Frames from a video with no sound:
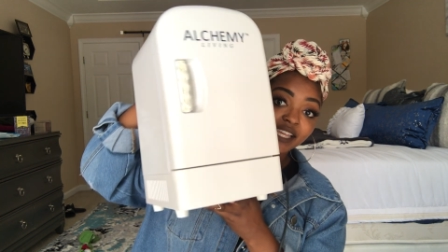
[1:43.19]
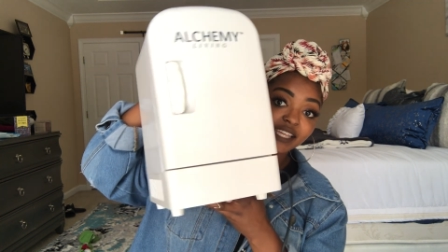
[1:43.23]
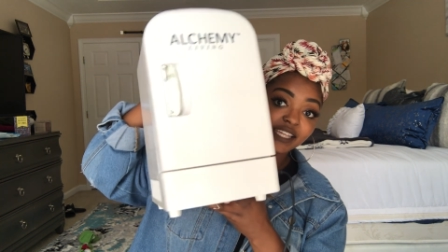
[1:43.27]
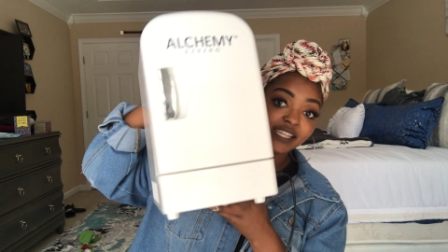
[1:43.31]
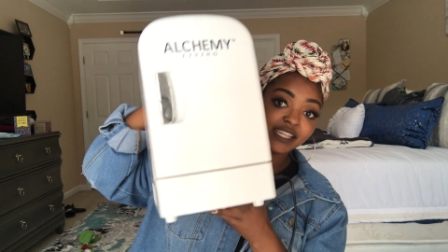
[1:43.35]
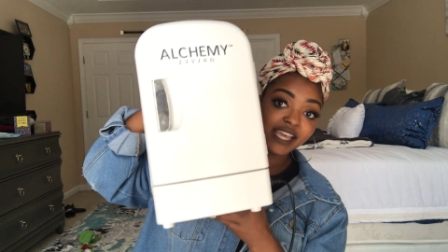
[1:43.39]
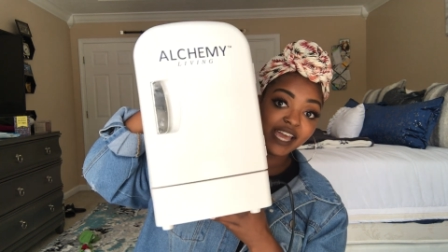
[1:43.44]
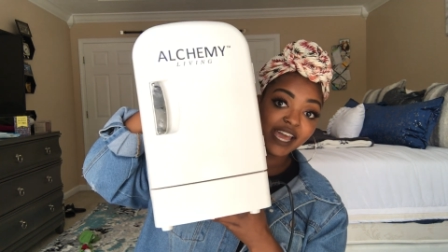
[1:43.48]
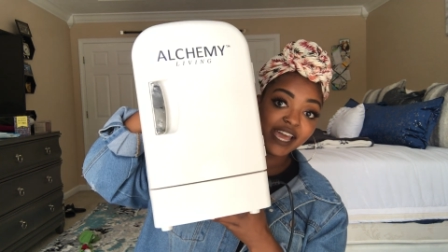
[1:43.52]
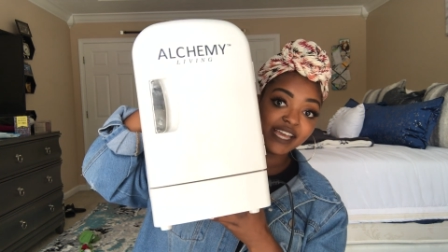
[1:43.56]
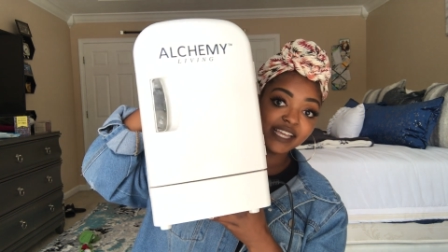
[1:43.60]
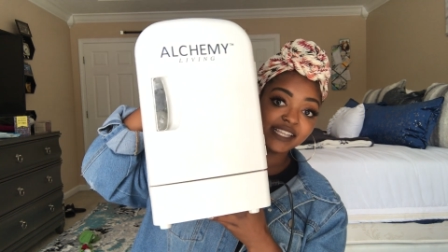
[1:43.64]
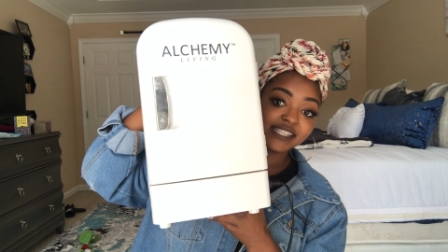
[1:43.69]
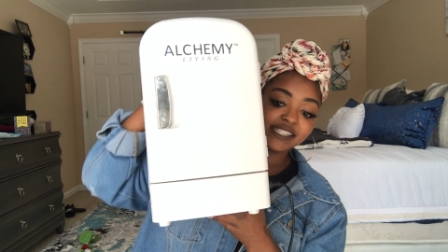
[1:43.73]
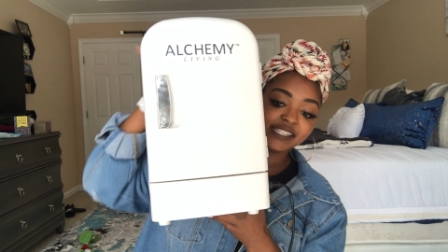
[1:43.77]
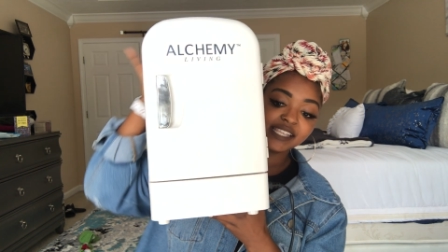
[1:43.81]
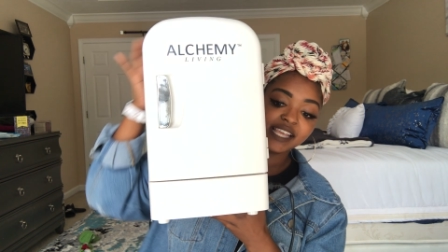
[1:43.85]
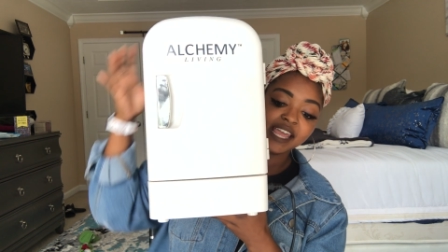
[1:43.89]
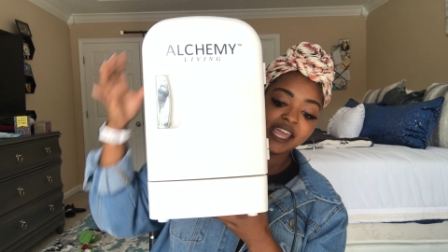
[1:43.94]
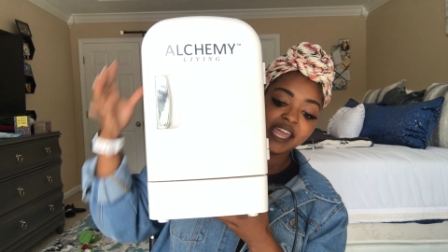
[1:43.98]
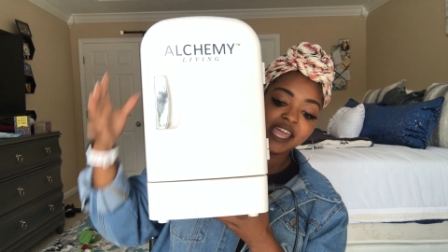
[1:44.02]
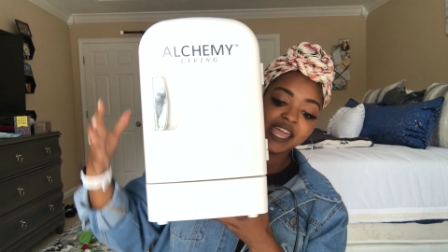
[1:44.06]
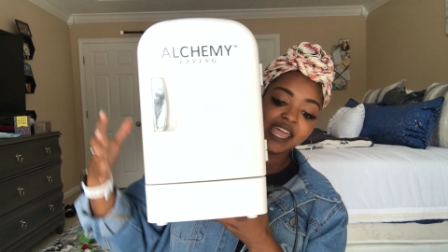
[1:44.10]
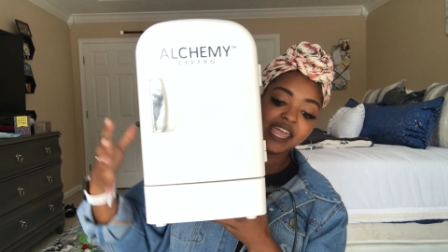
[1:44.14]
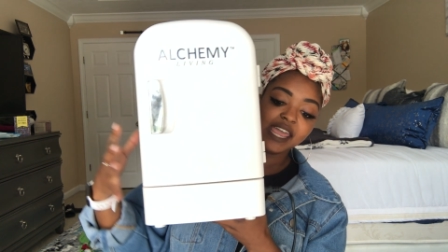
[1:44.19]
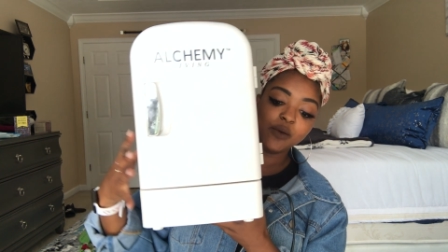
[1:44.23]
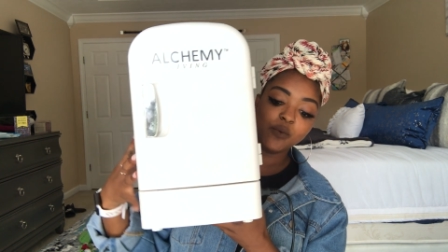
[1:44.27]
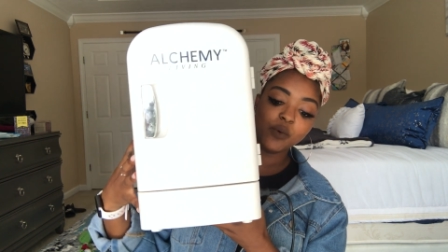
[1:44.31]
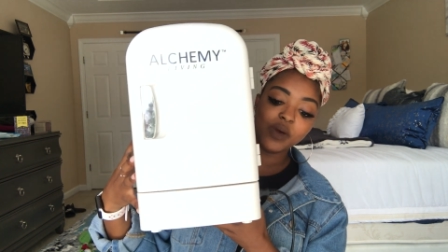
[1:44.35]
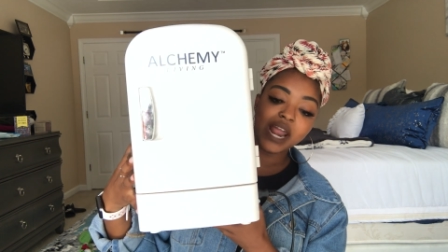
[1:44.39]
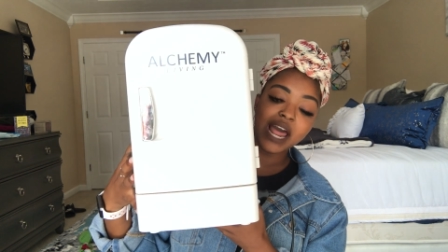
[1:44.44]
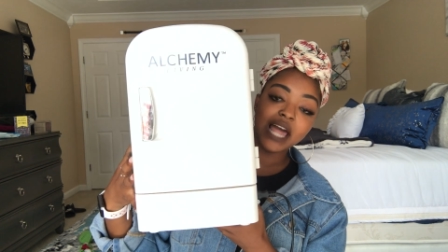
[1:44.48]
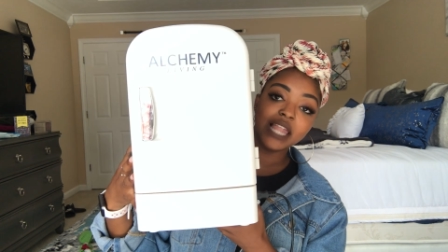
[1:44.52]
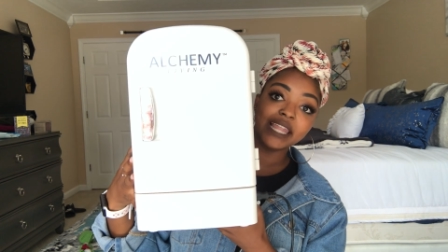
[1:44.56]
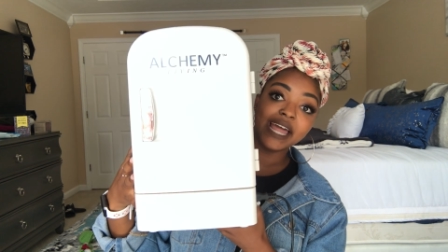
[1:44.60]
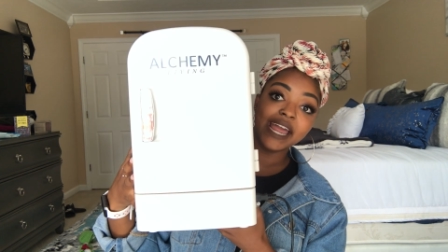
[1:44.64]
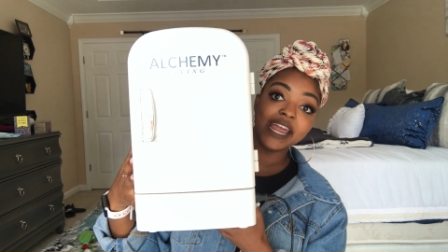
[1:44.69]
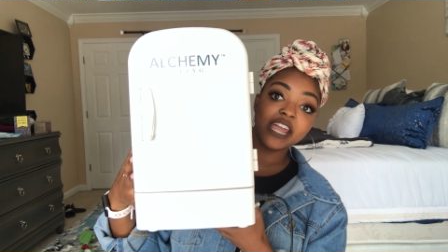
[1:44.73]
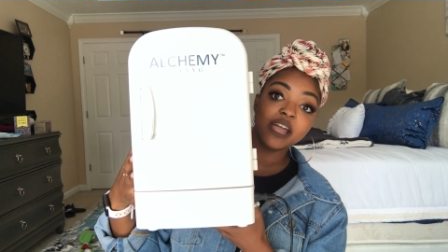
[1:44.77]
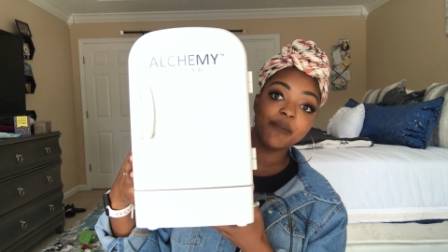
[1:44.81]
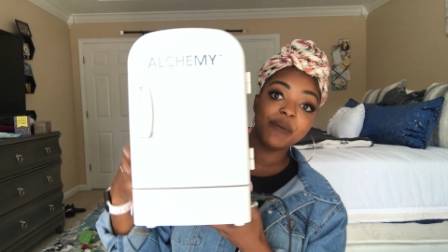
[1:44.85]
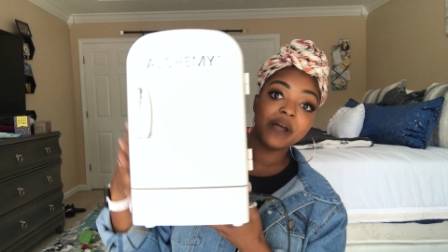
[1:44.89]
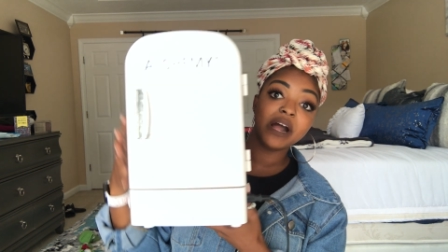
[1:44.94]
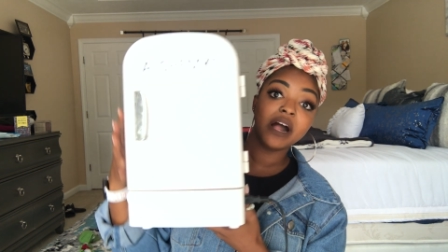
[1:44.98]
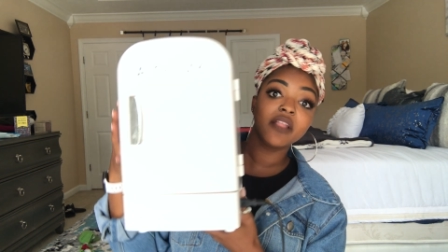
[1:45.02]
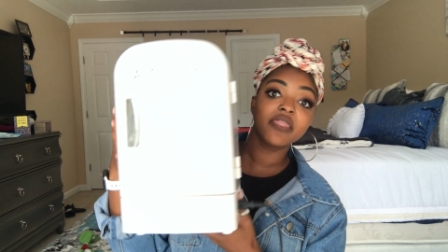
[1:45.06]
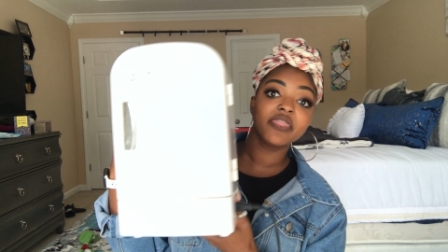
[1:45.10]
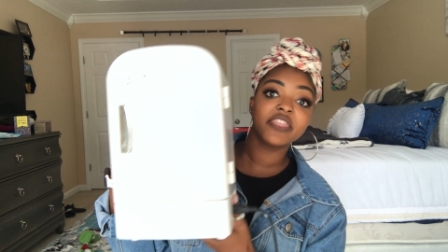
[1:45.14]
Yes. And what I like
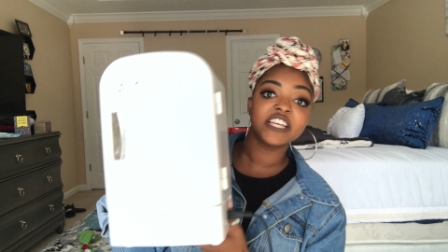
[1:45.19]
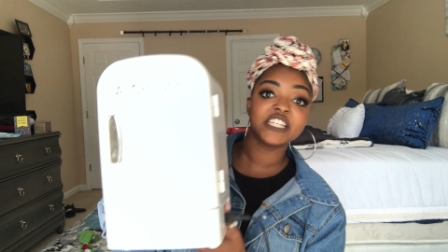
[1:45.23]
about